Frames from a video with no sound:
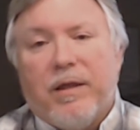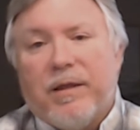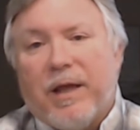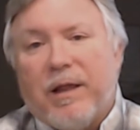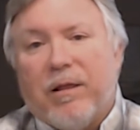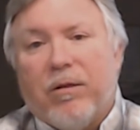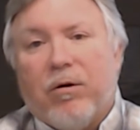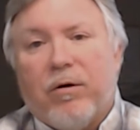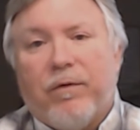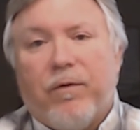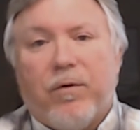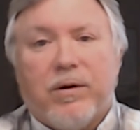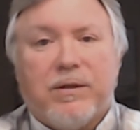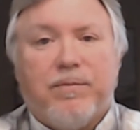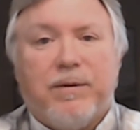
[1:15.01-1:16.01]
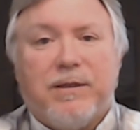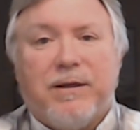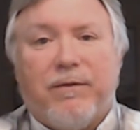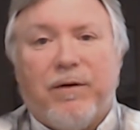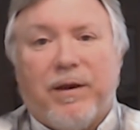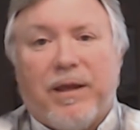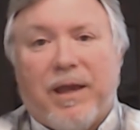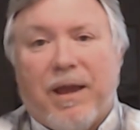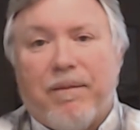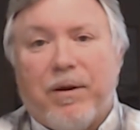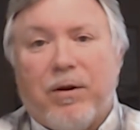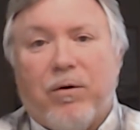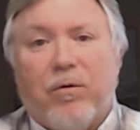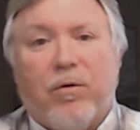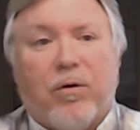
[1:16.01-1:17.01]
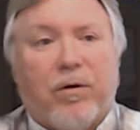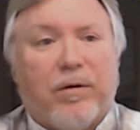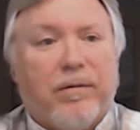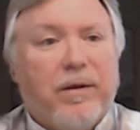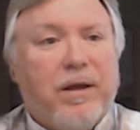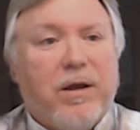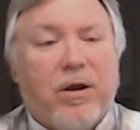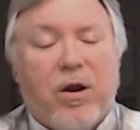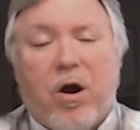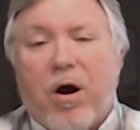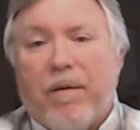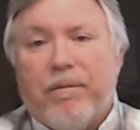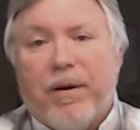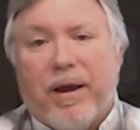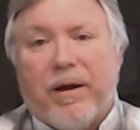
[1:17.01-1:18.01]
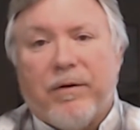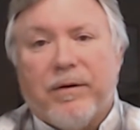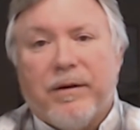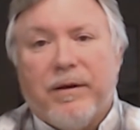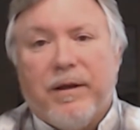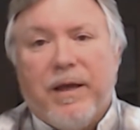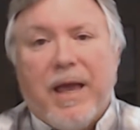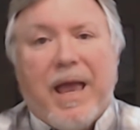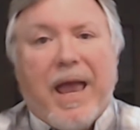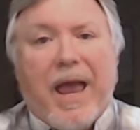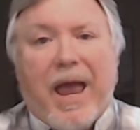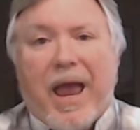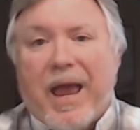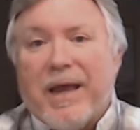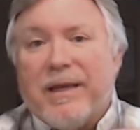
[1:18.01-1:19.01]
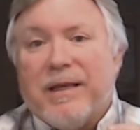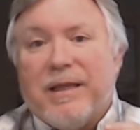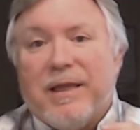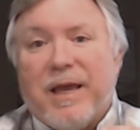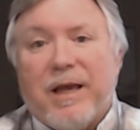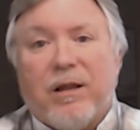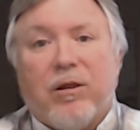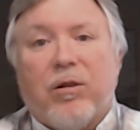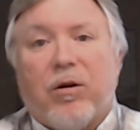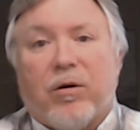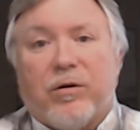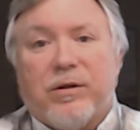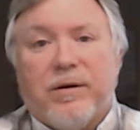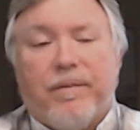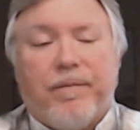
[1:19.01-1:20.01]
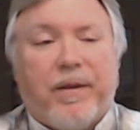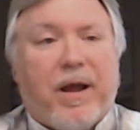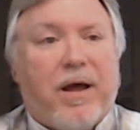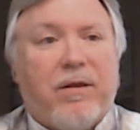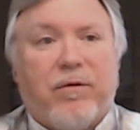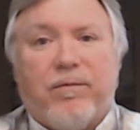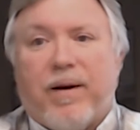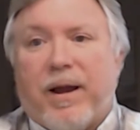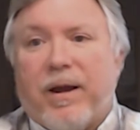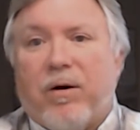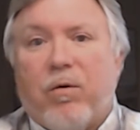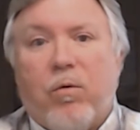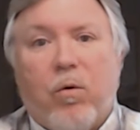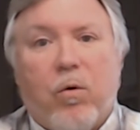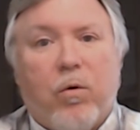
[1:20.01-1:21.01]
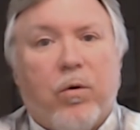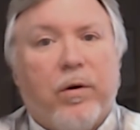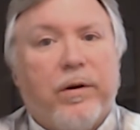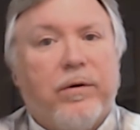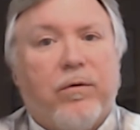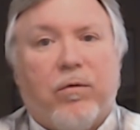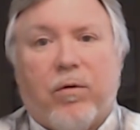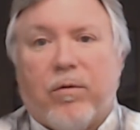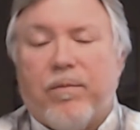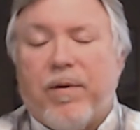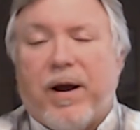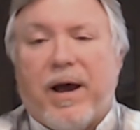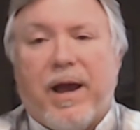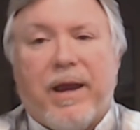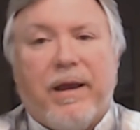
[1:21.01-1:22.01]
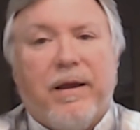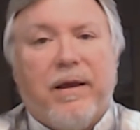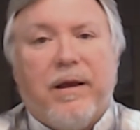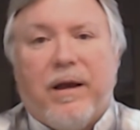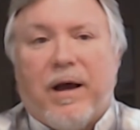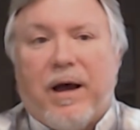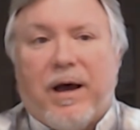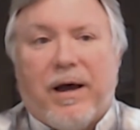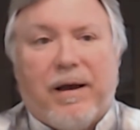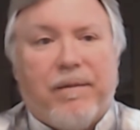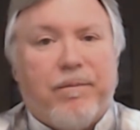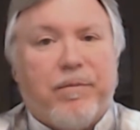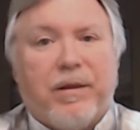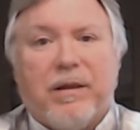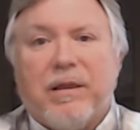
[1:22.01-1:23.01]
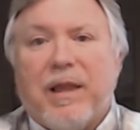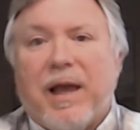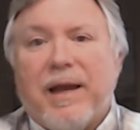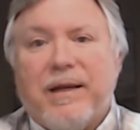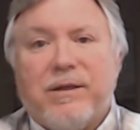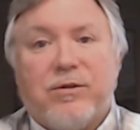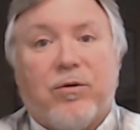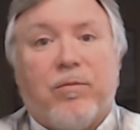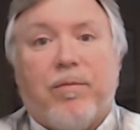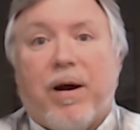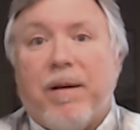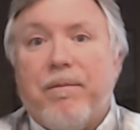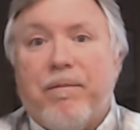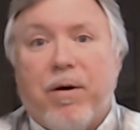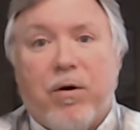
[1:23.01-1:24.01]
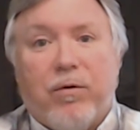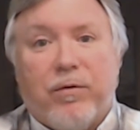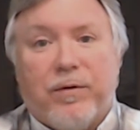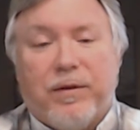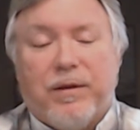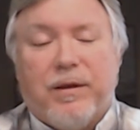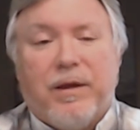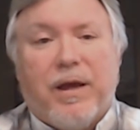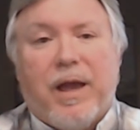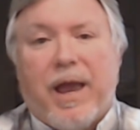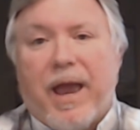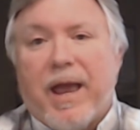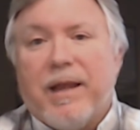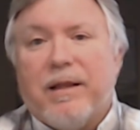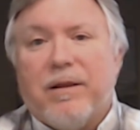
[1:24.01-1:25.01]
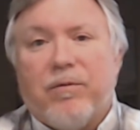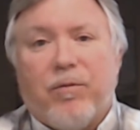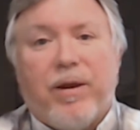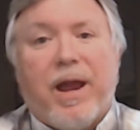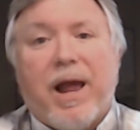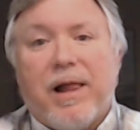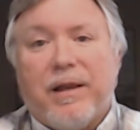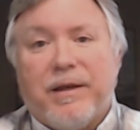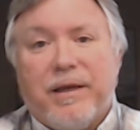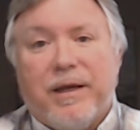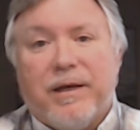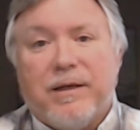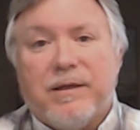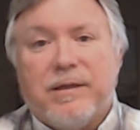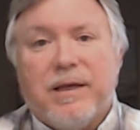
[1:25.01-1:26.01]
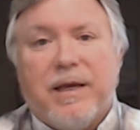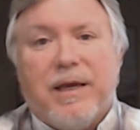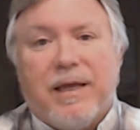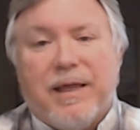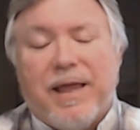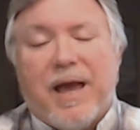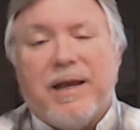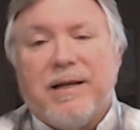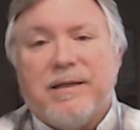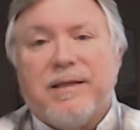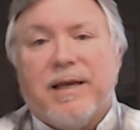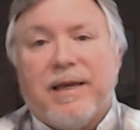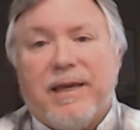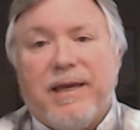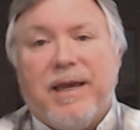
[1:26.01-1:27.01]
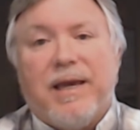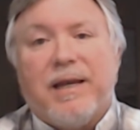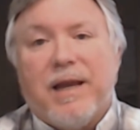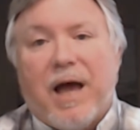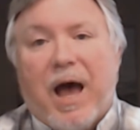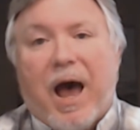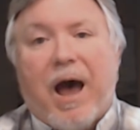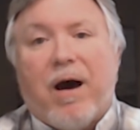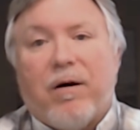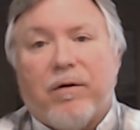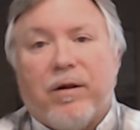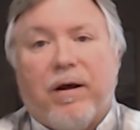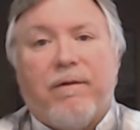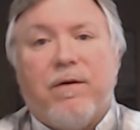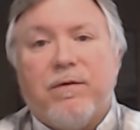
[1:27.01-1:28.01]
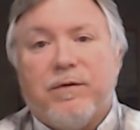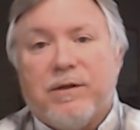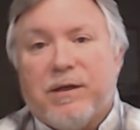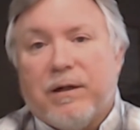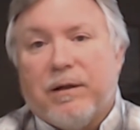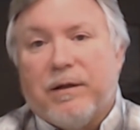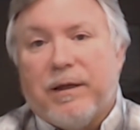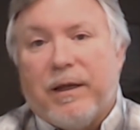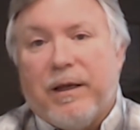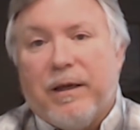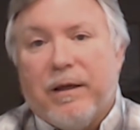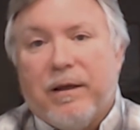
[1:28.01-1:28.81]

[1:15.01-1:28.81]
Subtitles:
they look for a specific chemical or compound, and they alert either by a horn or by lights or by both. And the reality is that is the get out of the facility